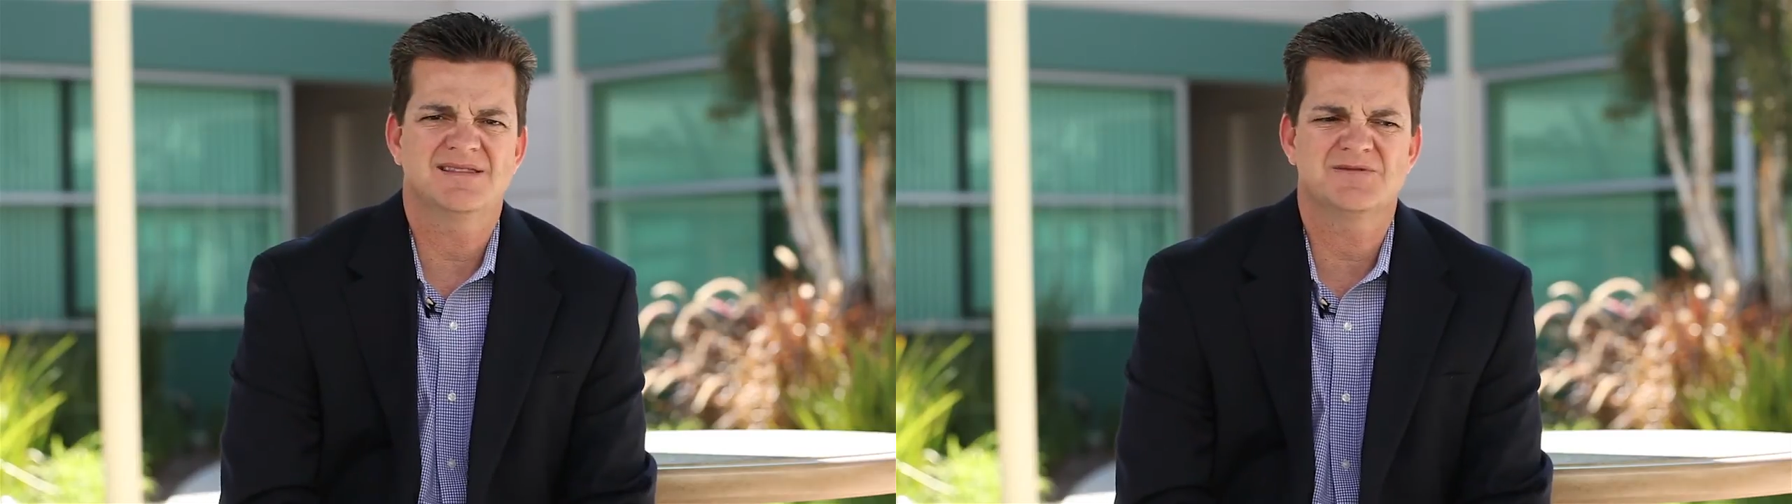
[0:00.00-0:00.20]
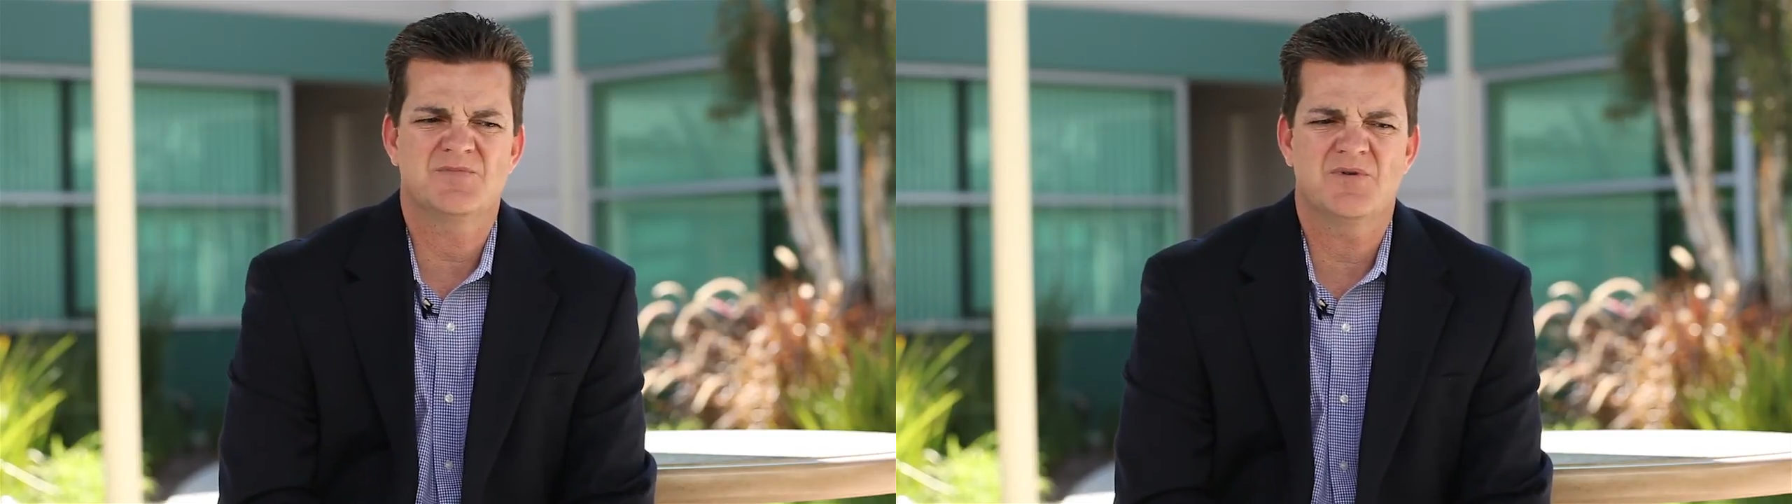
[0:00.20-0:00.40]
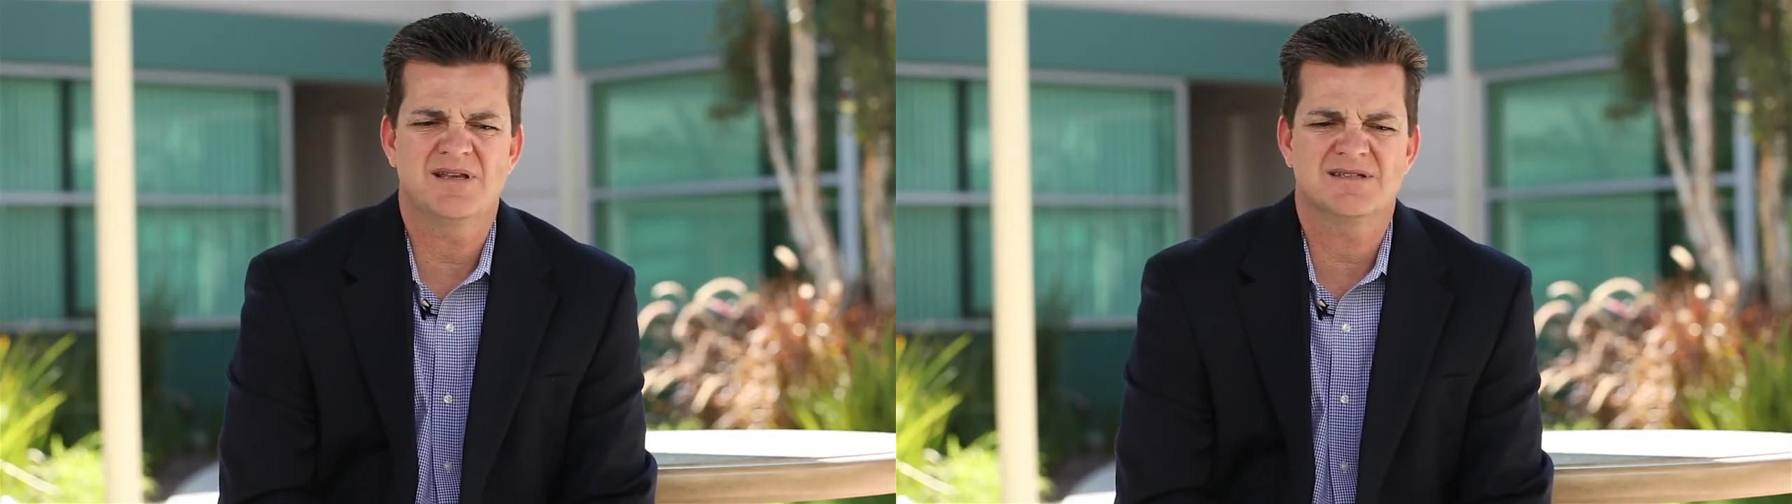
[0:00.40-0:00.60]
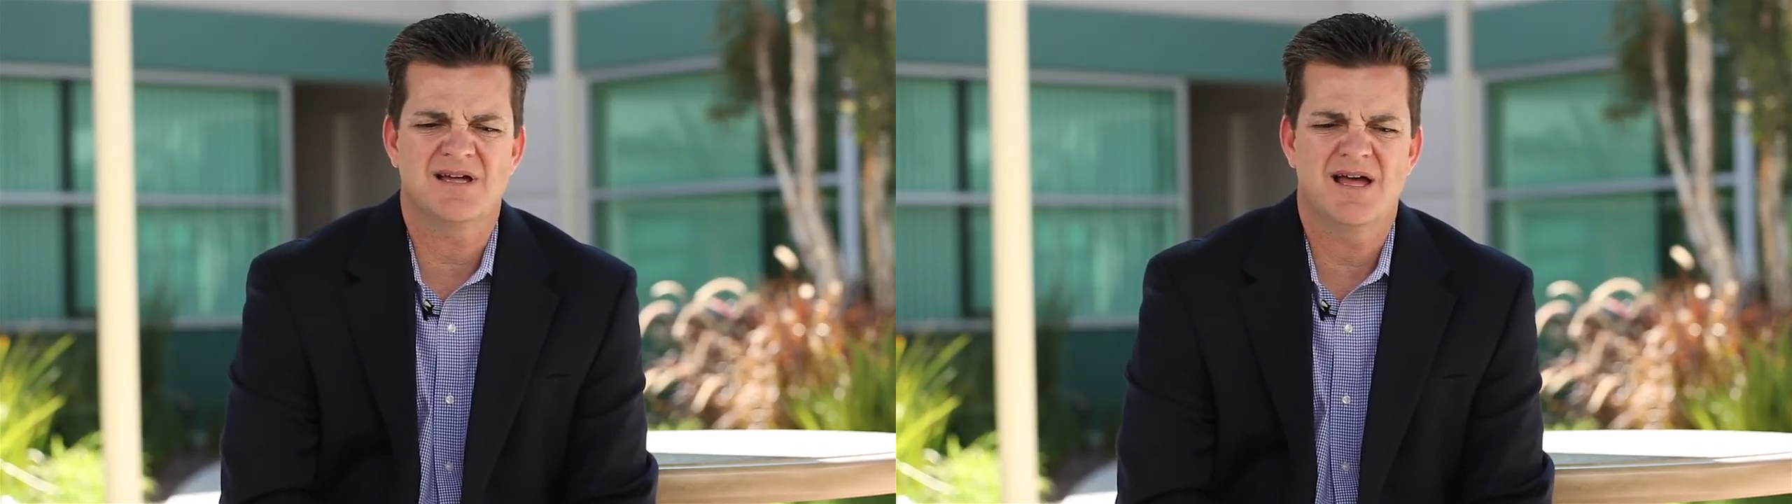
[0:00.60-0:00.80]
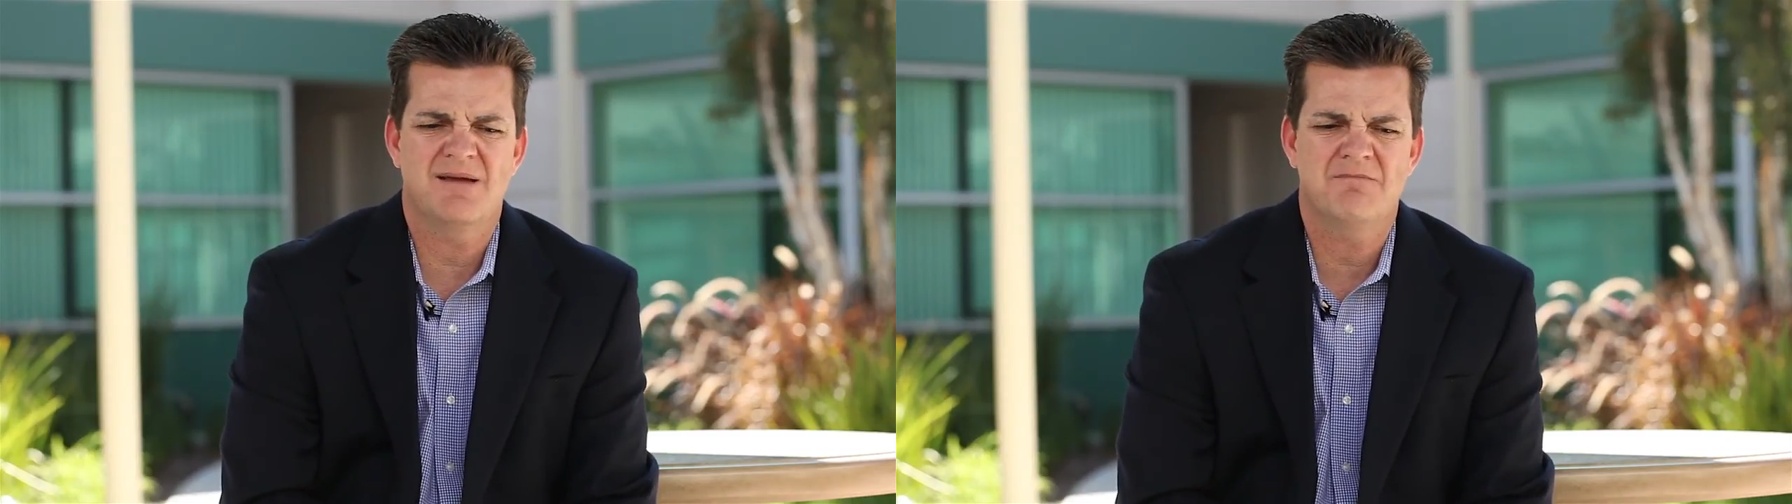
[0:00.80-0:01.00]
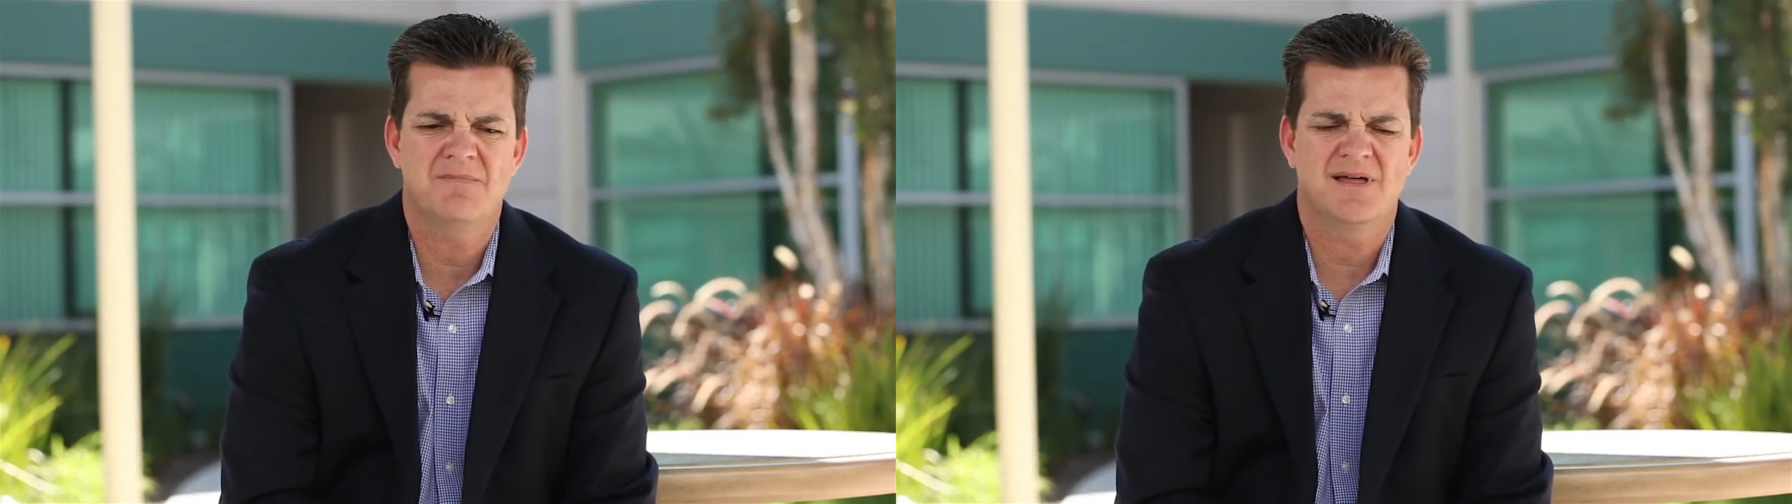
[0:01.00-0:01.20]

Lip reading: this point in time,